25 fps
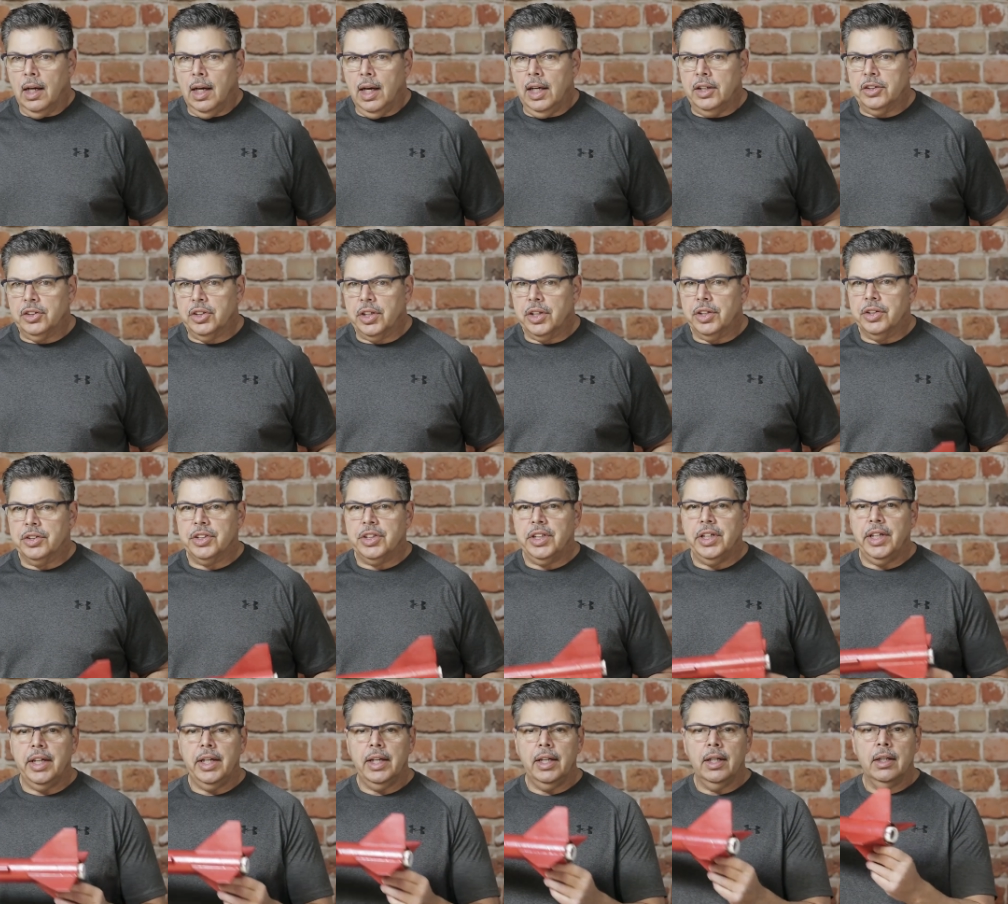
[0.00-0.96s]
As you can
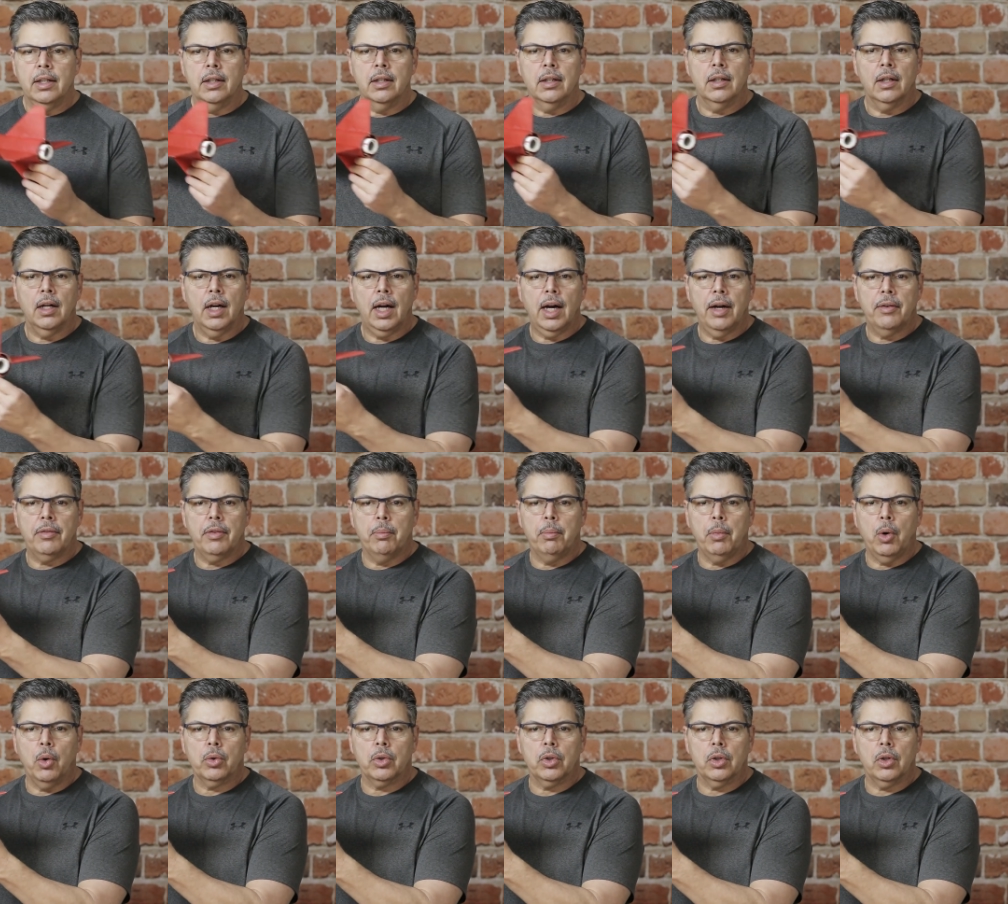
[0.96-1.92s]
see, I have the
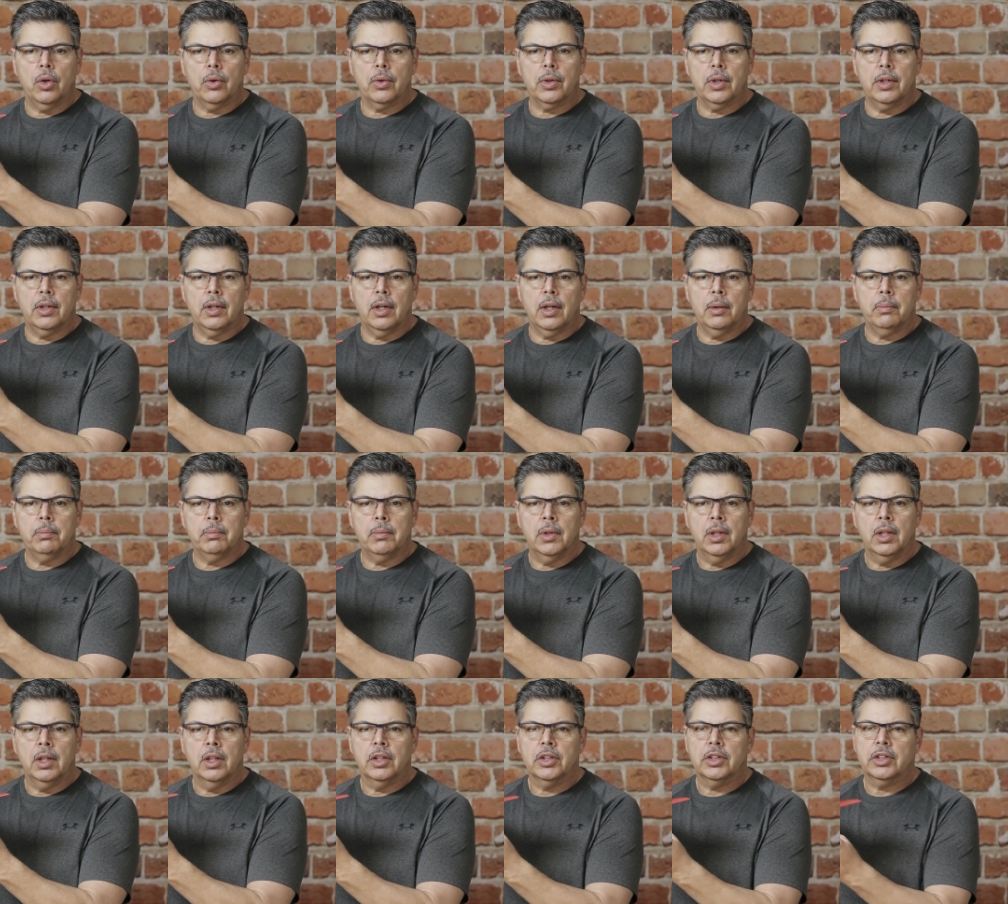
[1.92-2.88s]
motor loaded up,
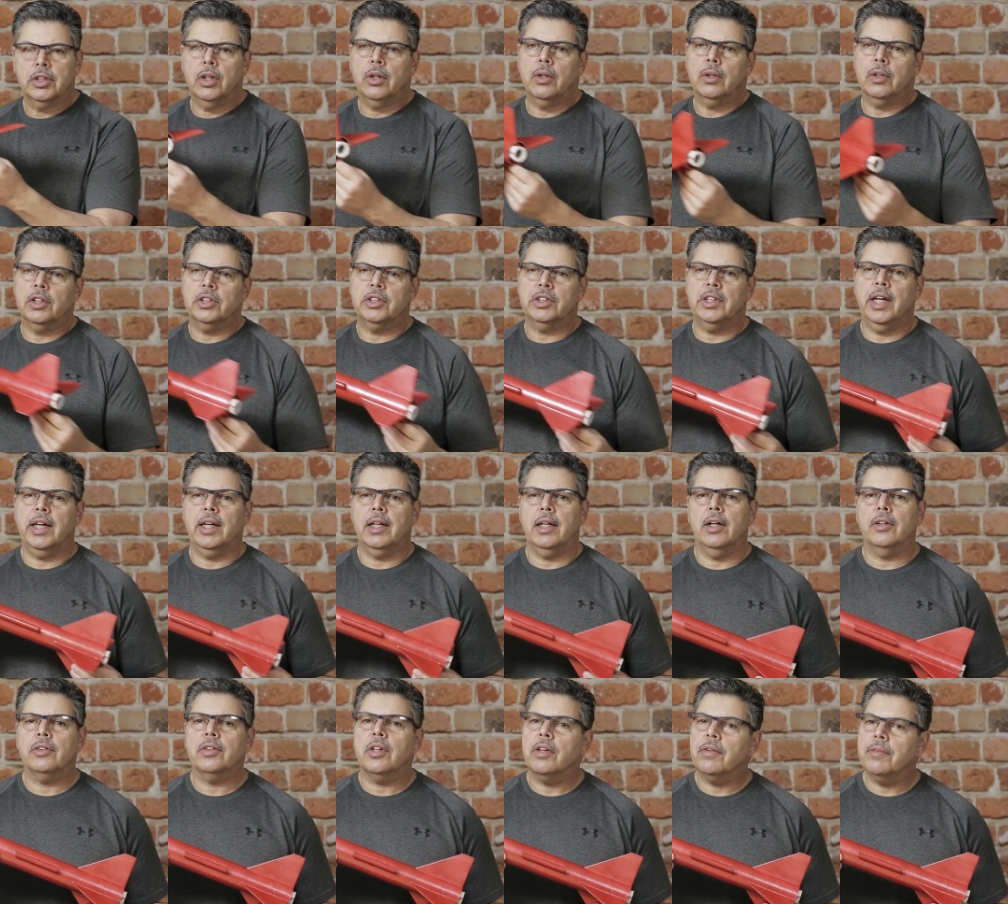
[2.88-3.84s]
so let's take it
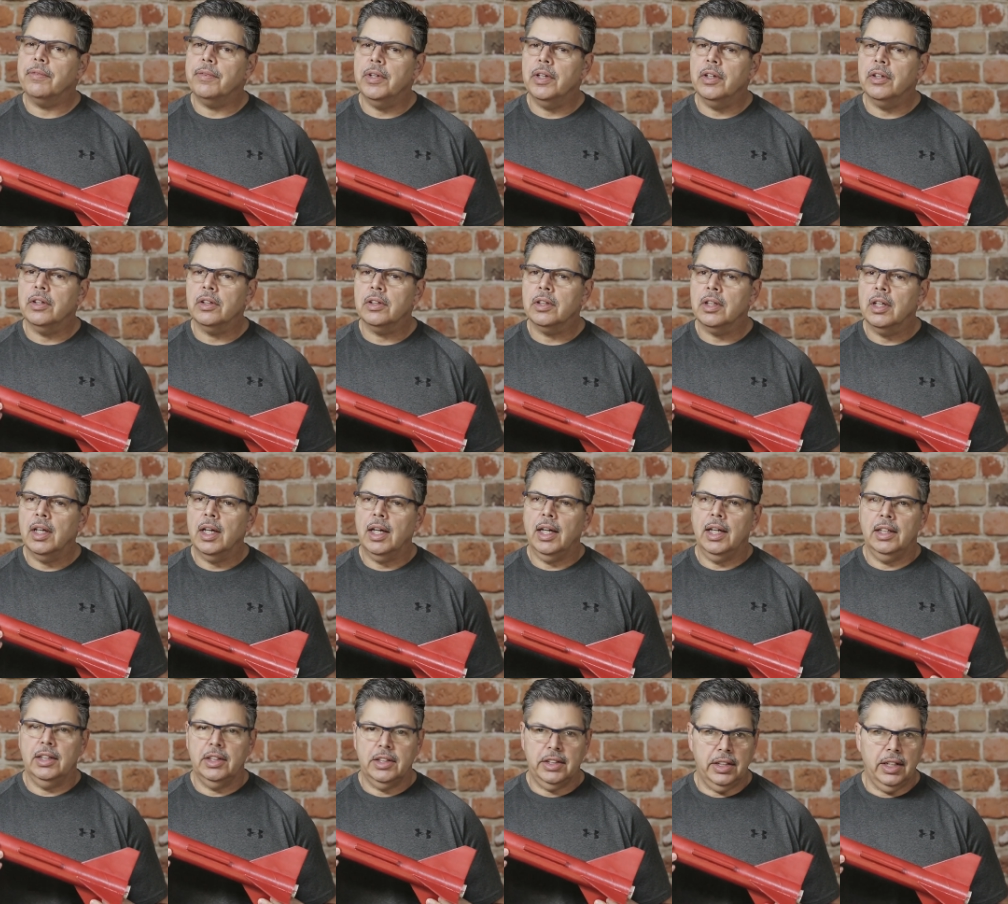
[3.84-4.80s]
out to the field
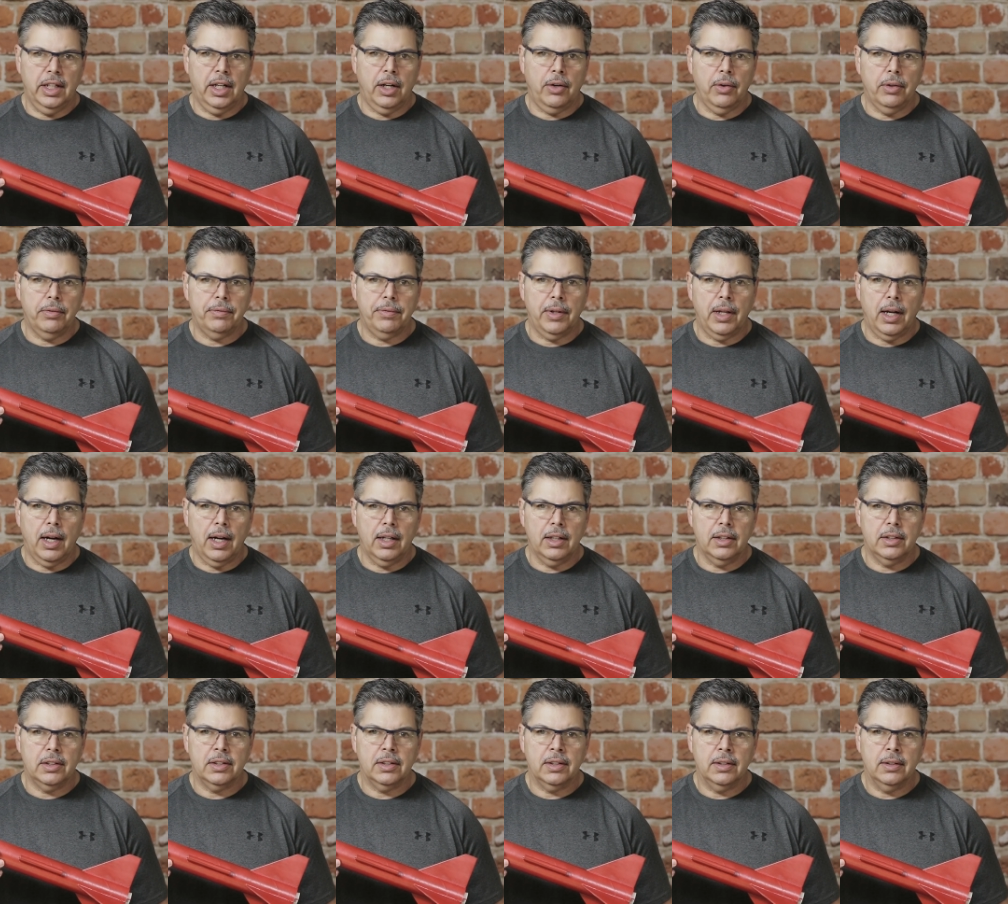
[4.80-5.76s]
and see how it
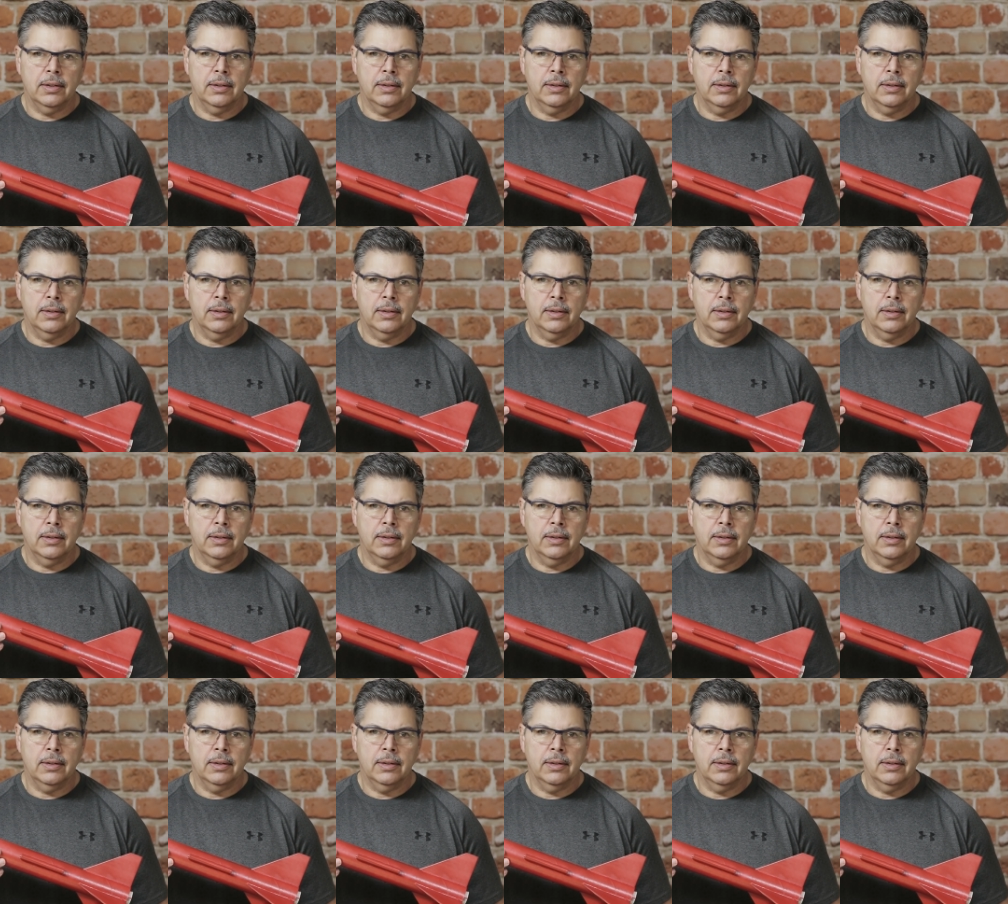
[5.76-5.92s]
flies.